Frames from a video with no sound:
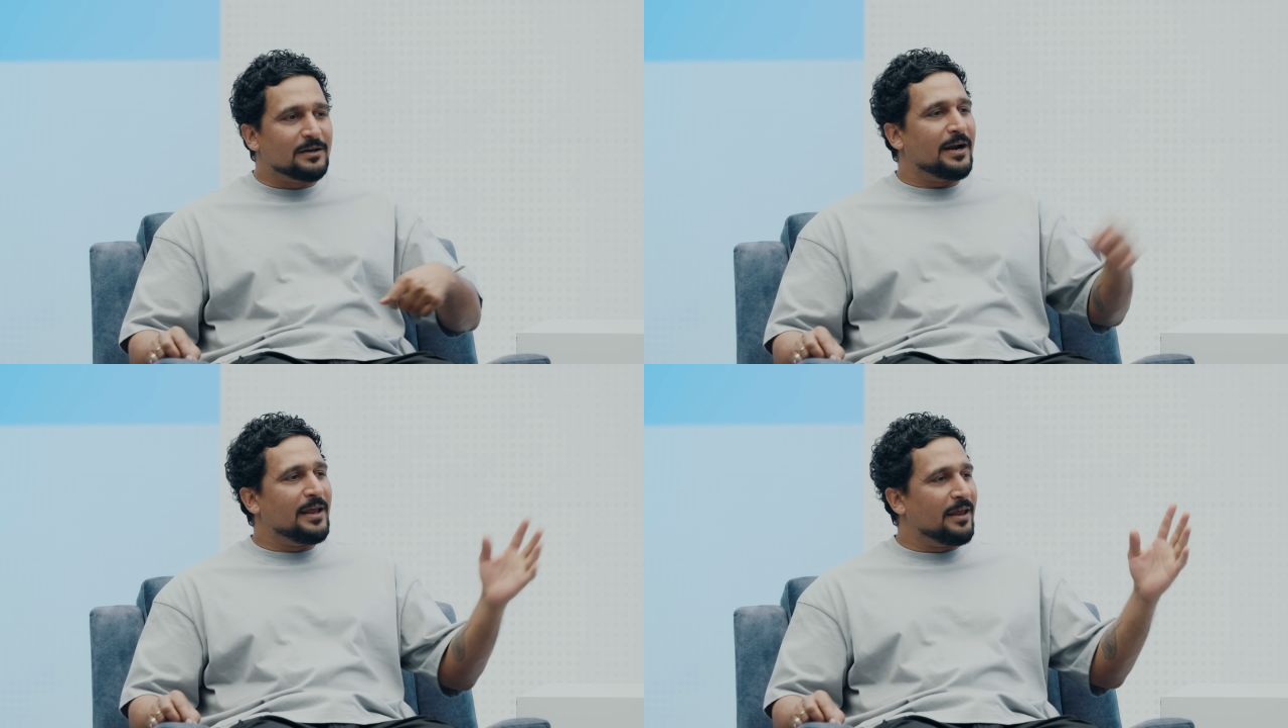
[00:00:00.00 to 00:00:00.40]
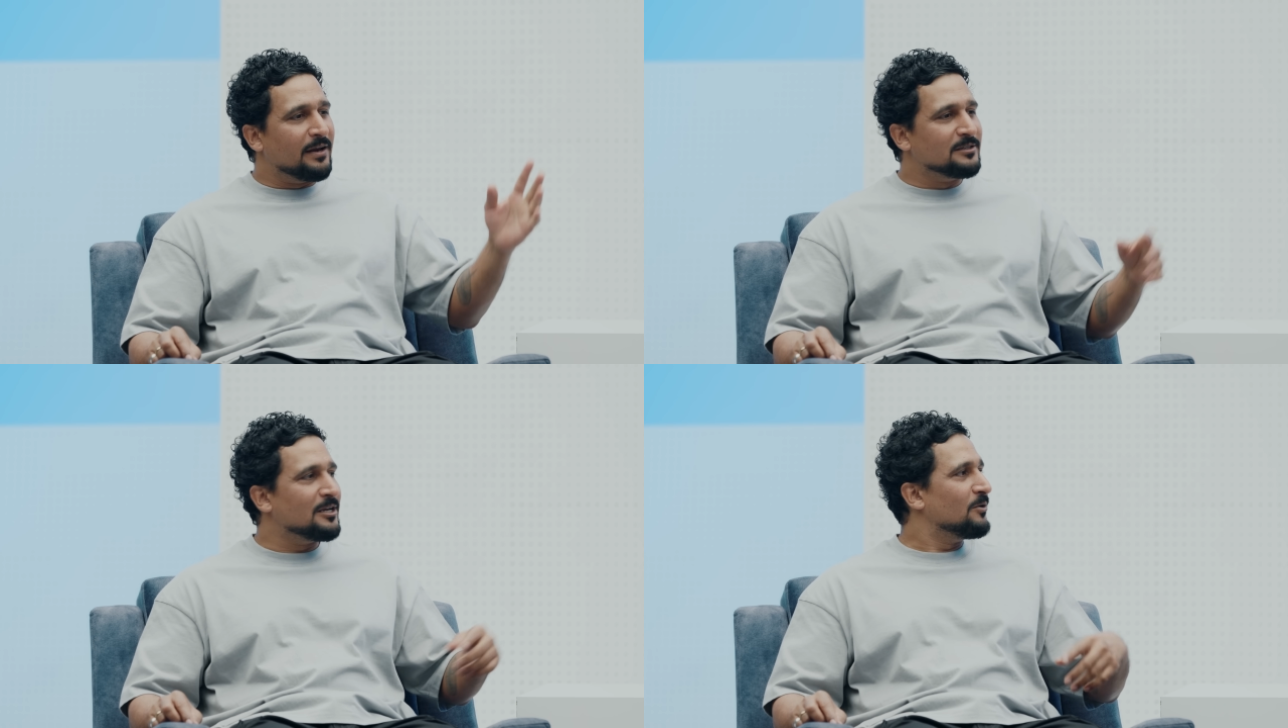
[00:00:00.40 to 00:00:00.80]
red
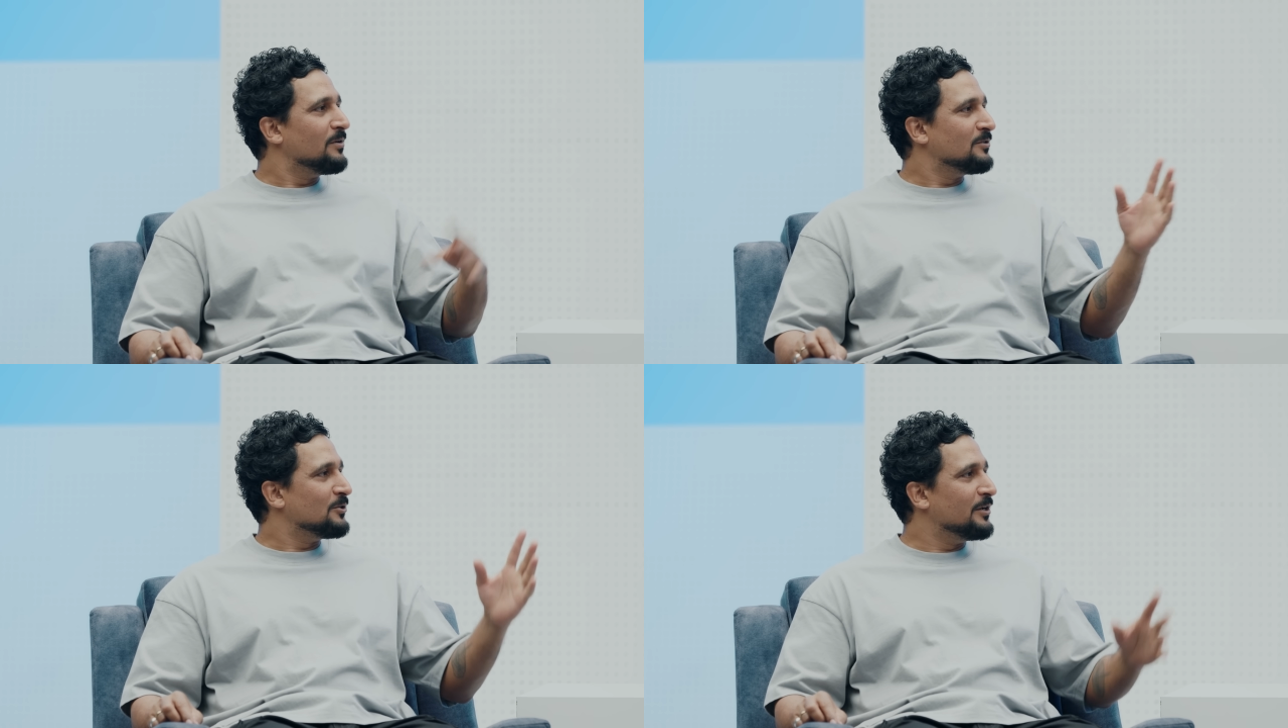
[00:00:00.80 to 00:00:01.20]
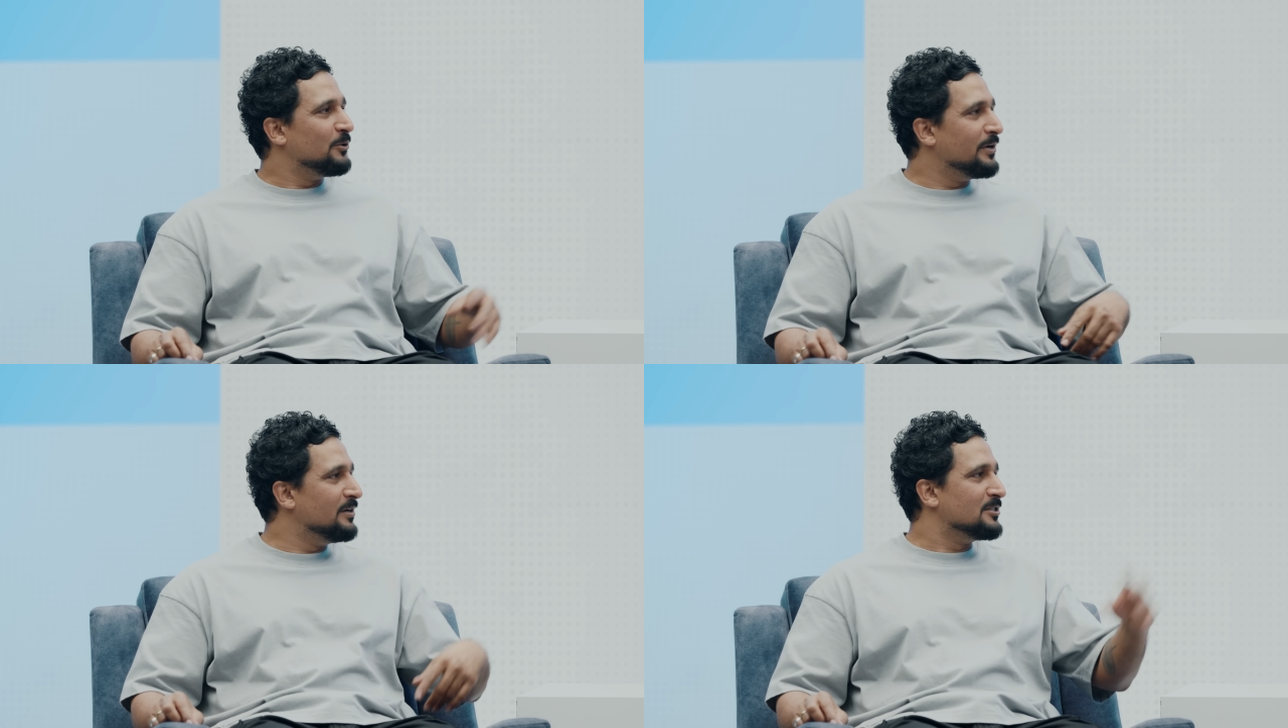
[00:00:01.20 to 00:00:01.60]
herrings out so that
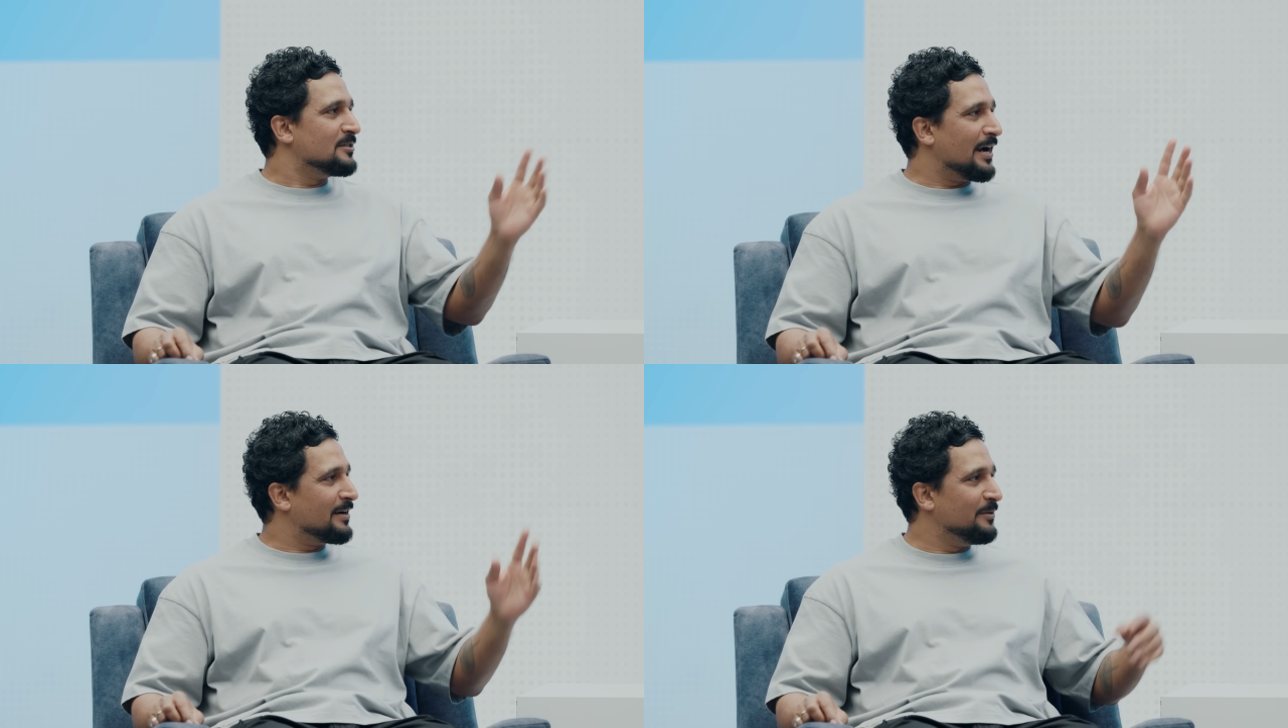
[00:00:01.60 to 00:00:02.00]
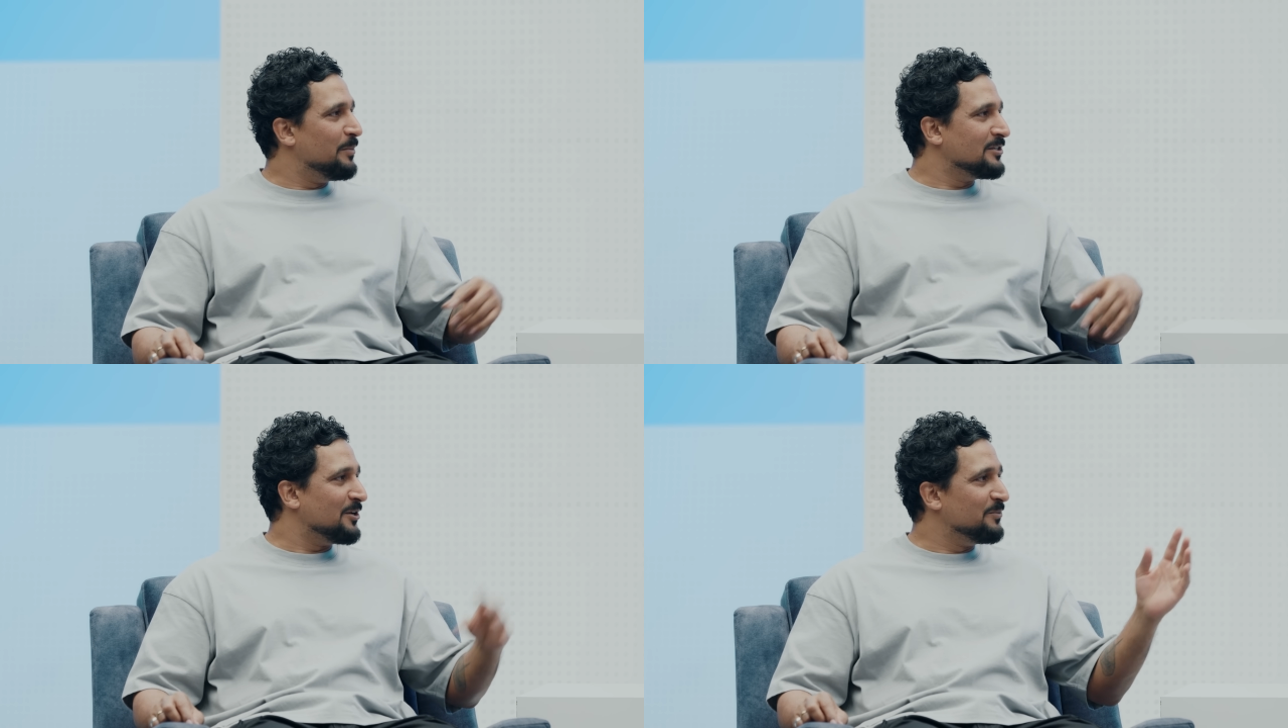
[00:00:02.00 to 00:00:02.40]
you get distracted
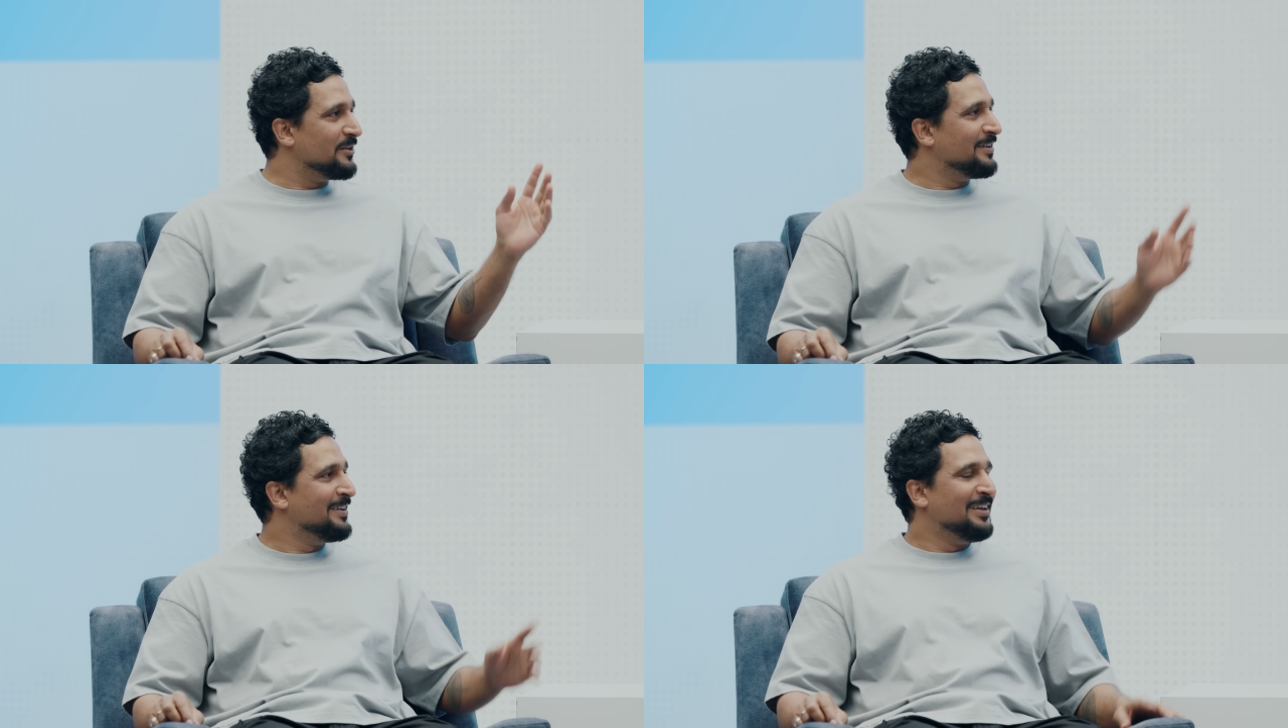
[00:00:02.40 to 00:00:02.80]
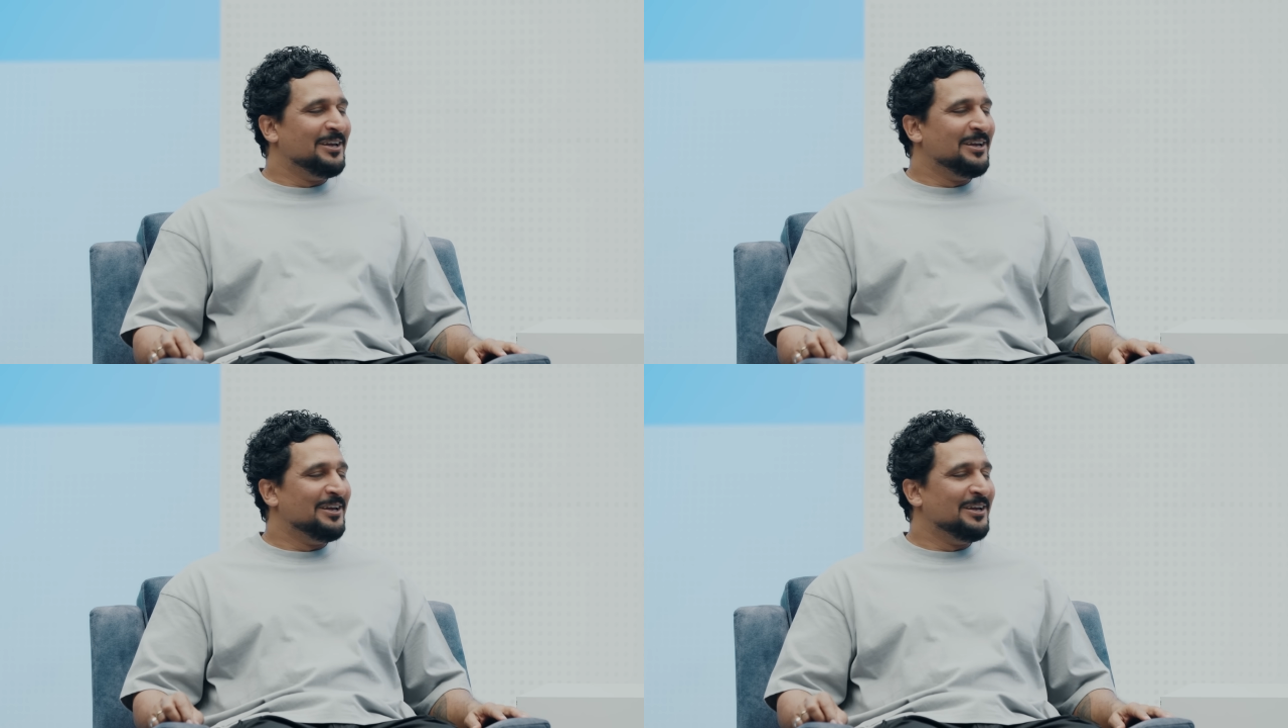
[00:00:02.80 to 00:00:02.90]
by something.